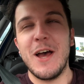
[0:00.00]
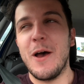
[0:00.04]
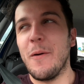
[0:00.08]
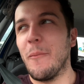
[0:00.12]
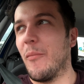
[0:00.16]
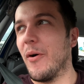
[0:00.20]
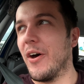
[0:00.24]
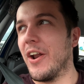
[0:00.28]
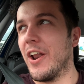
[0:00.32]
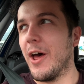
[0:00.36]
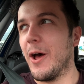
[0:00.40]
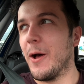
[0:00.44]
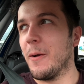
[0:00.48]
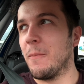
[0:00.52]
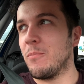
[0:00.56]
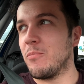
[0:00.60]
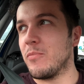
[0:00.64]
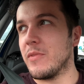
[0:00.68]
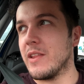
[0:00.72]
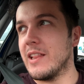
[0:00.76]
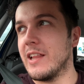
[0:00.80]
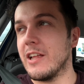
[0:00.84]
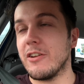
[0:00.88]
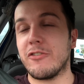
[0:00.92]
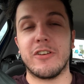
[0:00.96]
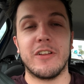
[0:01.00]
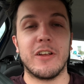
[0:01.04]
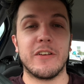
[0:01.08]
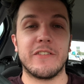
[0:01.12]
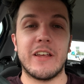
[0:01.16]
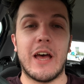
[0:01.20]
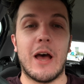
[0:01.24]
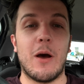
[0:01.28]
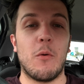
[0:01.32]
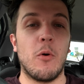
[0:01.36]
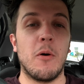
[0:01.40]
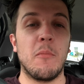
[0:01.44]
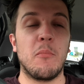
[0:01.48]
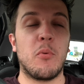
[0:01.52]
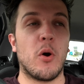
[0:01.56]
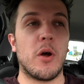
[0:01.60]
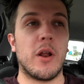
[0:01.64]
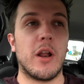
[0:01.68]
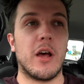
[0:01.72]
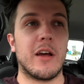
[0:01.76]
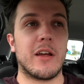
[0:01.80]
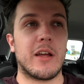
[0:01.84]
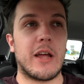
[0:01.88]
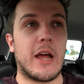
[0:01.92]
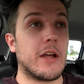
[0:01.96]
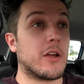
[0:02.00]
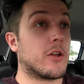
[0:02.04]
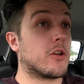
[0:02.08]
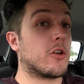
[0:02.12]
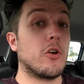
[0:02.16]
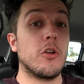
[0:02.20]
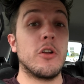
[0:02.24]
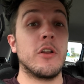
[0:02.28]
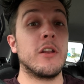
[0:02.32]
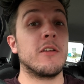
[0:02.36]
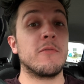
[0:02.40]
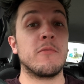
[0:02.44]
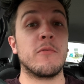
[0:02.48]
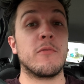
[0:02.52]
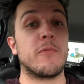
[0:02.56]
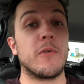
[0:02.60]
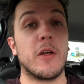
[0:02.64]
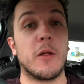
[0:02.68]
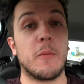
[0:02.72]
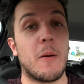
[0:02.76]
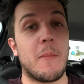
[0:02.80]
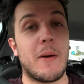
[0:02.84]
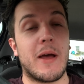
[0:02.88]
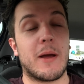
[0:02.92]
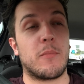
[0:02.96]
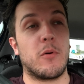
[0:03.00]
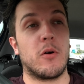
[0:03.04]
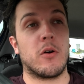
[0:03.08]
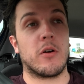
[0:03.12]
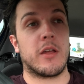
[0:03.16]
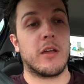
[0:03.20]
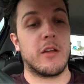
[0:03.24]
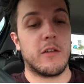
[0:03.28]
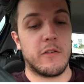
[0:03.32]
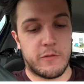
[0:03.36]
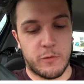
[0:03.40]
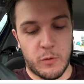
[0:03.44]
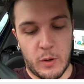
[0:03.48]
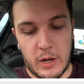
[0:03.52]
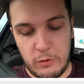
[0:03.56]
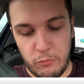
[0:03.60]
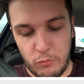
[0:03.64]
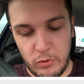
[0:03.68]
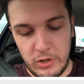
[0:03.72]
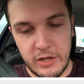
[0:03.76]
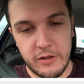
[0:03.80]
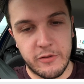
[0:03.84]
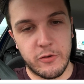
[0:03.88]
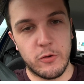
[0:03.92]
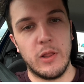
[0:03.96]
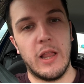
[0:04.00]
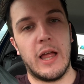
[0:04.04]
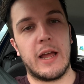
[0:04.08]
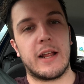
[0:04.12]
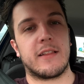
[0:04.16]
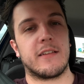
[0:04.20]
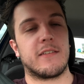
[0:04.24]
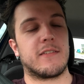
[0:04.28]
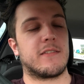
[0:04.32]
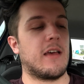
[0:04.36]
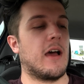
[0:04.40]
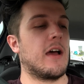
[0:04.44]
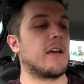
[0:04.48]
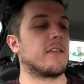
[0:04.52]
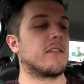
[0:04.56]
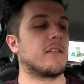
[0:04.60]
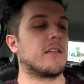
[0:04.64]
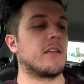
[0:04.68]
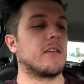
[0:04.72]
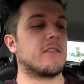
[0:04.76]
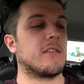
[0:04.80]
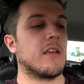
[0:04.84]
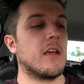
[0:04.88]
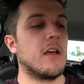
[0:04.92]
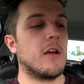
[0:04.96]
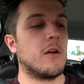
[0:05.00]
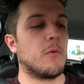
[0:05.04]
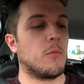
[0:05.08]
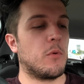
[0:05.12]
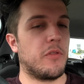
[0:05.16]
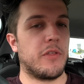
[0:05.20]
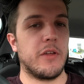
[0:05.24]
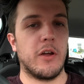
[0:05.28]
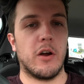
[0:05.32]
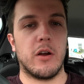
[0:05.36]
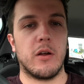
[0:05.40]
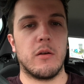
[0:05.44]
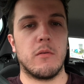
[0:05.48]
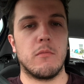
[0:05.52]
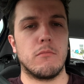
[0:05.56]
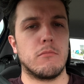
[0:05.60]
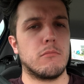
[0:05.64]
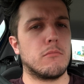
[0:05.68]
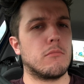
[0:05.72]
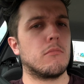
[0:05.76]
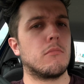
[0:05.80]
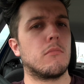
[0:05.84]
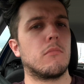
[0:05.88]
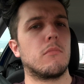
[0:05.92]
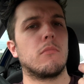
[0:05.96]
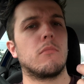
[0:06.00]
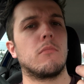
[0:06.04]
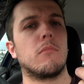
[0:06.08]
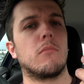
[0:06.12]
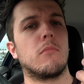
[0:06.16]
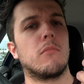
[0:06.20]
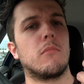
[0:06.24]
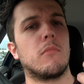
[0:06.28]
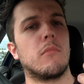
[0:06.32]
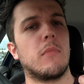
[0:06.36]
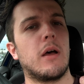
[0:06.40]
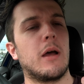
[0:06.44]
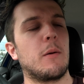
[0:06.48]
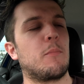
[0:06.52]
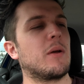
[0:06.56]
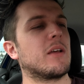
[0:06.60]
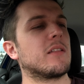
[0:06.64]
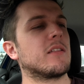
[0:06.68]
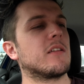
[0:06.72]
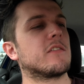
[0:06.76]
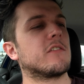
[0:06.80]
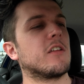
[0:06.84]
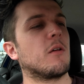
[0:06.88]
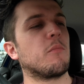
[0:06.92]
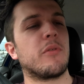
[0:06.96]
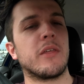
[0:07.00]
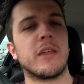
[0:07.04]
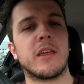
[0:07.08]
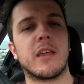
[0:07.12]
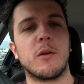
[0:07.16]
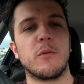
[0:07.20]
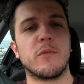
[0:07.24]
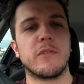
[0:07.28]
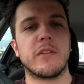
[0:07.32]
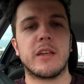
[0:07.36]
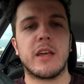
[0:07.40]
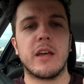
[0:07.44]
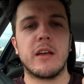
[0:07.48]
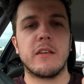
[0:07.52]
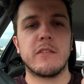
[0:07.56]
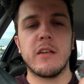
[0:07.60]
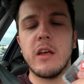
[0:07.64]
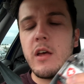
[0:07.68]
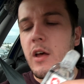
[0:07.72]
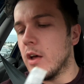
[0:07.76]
But literally at one point I couldn't even feel my back pocket, so I really do like the size of this. With the I picked this up thinking it was the case.